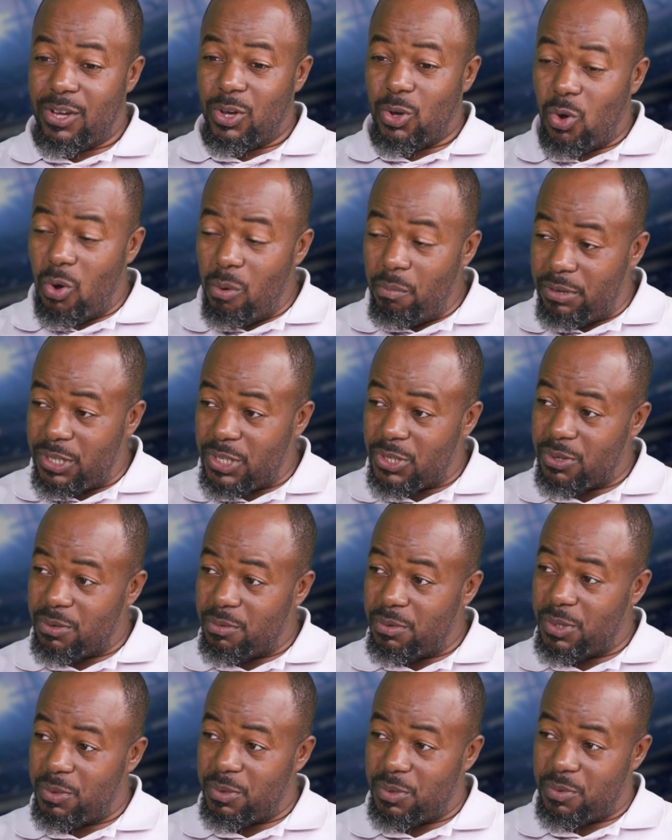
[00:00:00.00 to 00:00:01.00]
competition
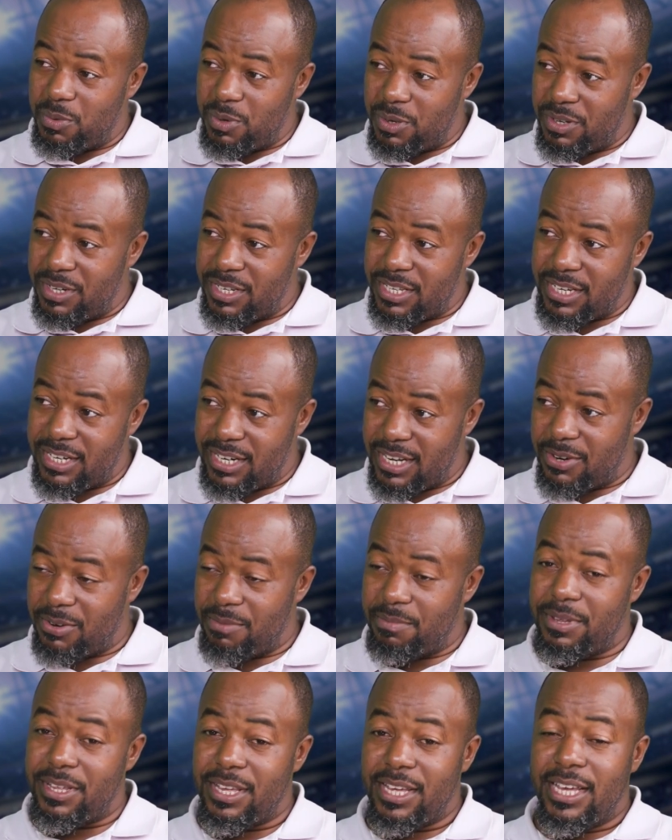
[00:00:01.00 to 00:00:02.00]
which we witness in
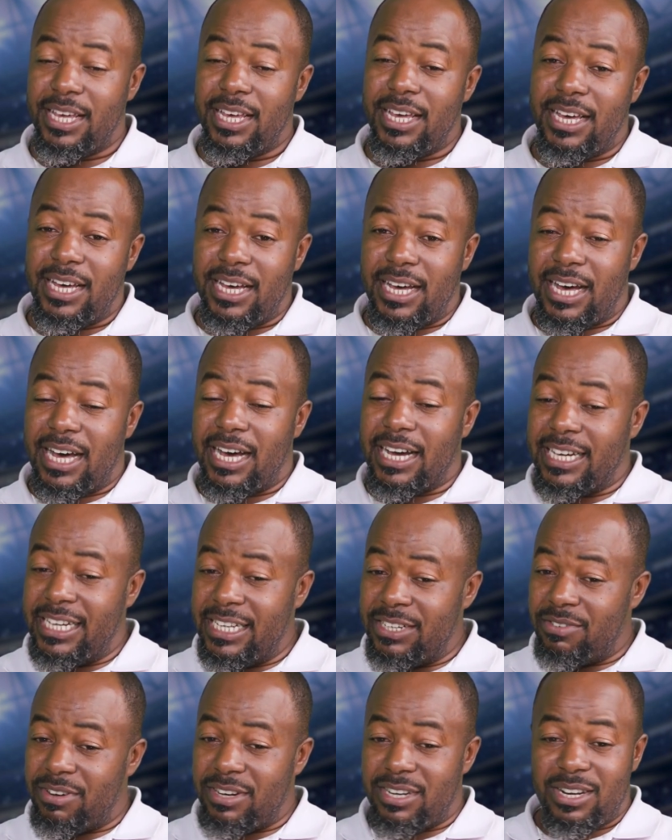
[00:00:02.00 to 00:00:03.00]
Nairobi, are
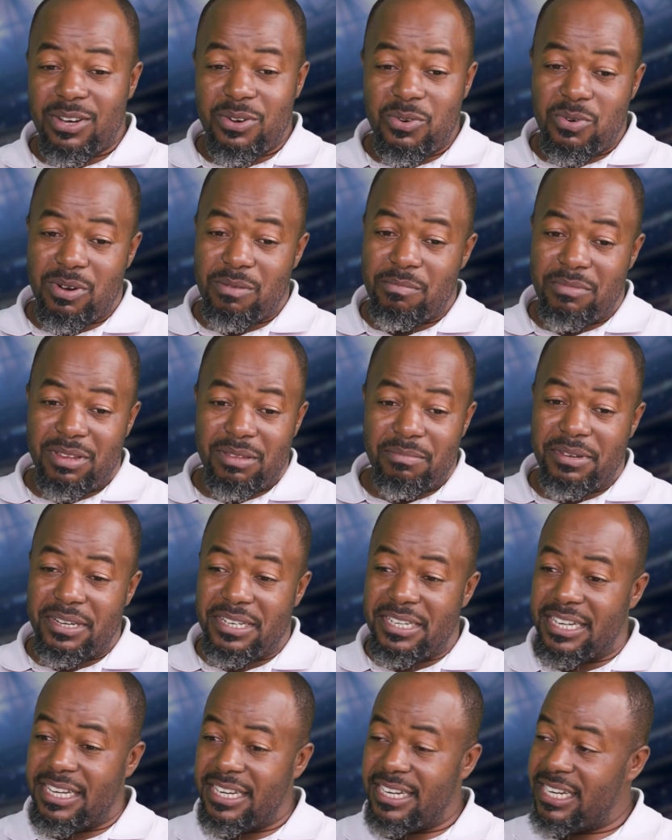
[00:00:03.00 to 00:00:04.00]
kids right now who are maybe
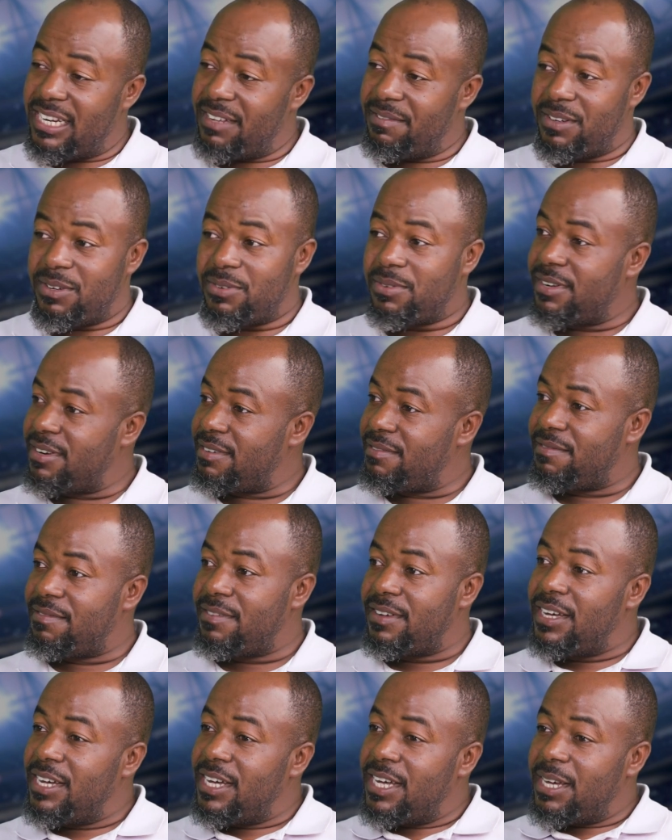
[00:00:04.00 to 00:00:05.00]
10, 11, 12,
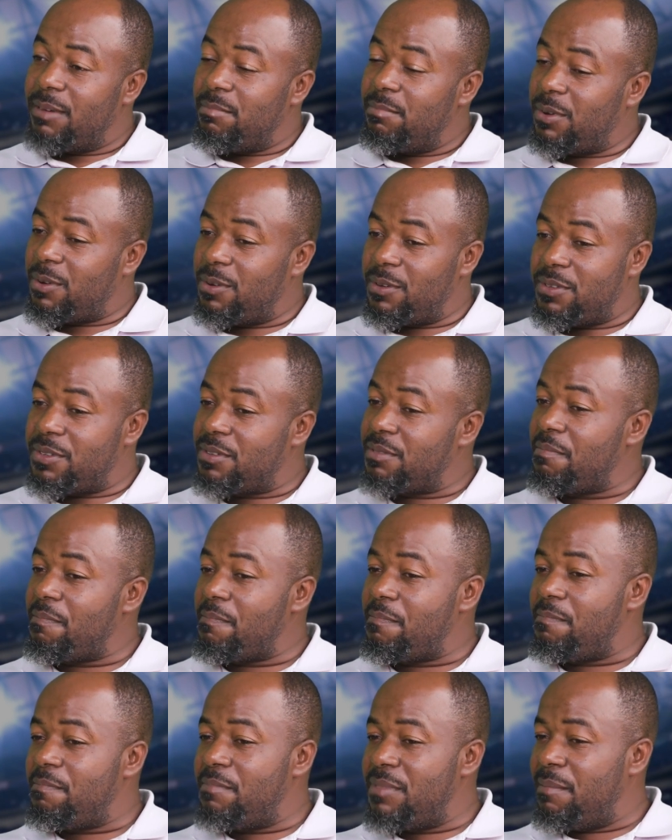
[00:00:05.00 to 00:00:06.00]
because
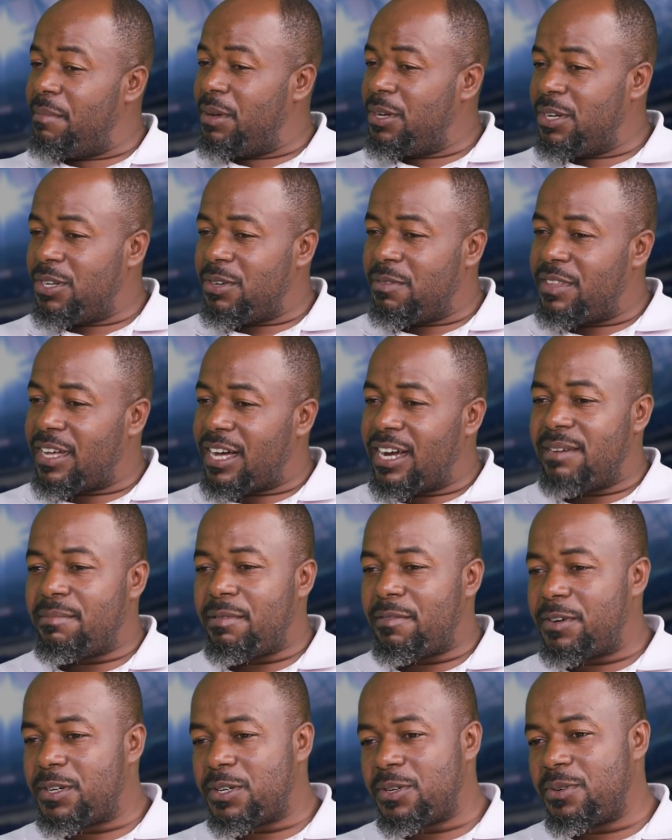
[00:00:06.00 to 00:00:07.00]
the majority of the current
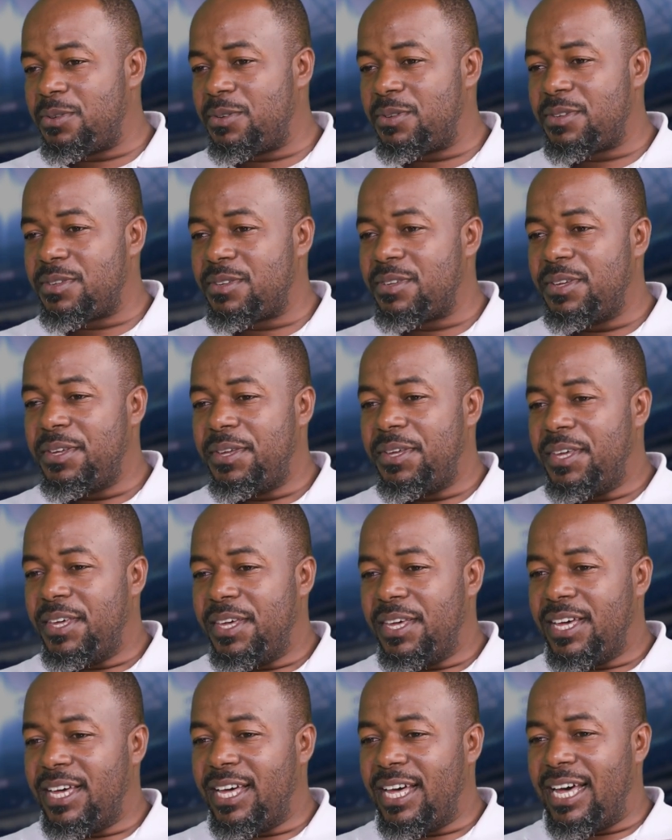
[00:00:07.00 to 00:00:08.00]
professionals
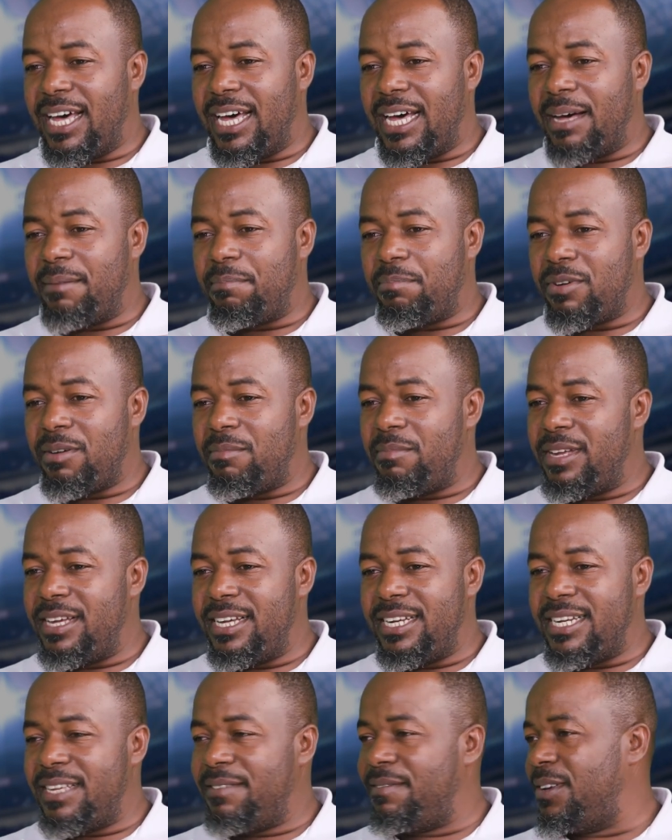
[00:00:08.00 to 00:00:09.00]
are probably
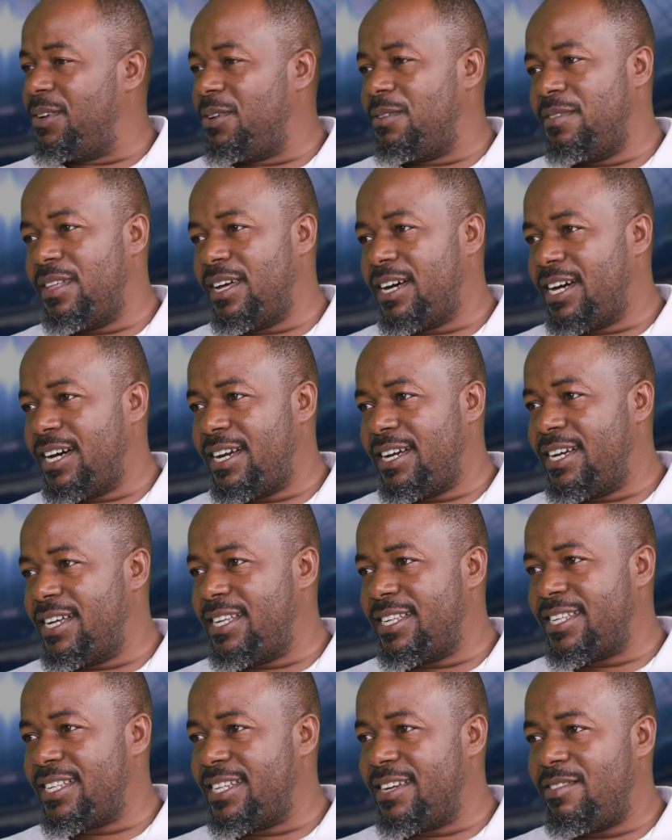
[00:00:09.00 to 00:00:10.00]
in the evening of their
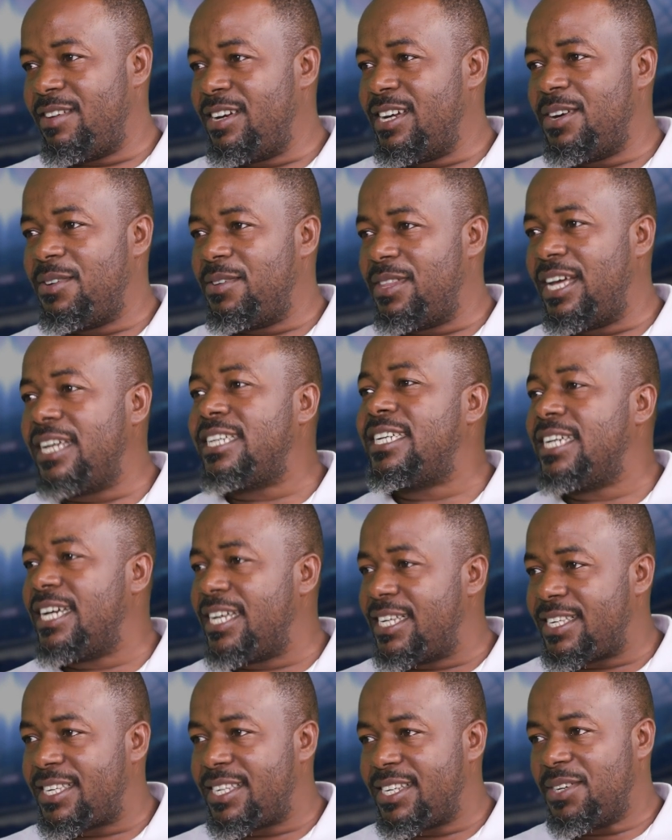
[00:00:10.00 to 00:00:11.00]
careers. Right now, their
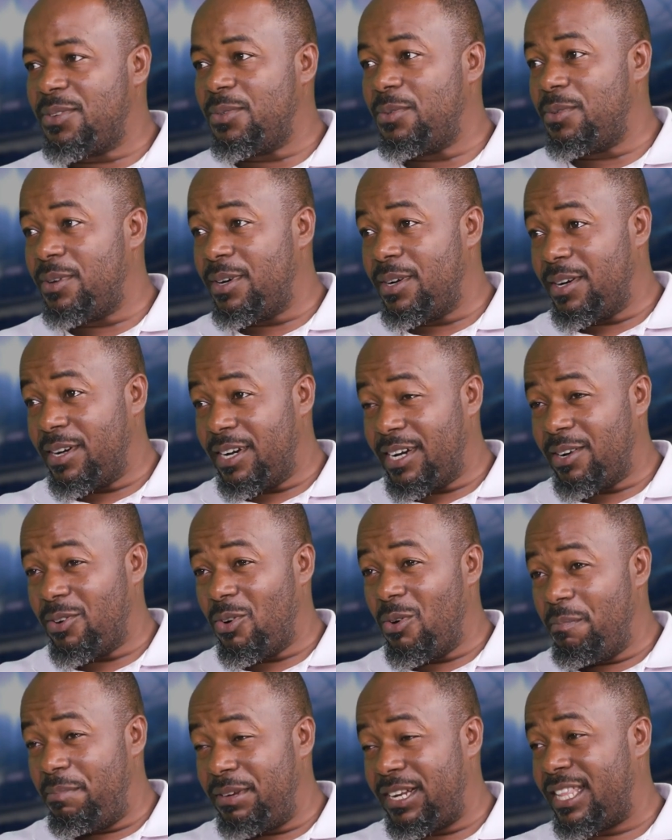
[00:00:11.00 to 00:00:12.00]
chance to
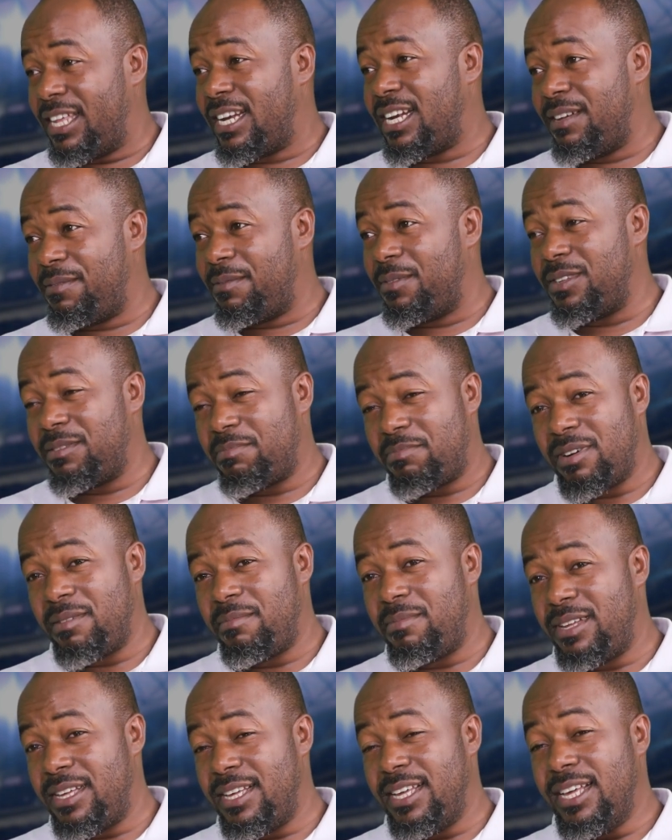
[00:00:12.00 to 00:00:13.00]
compete at that level is probably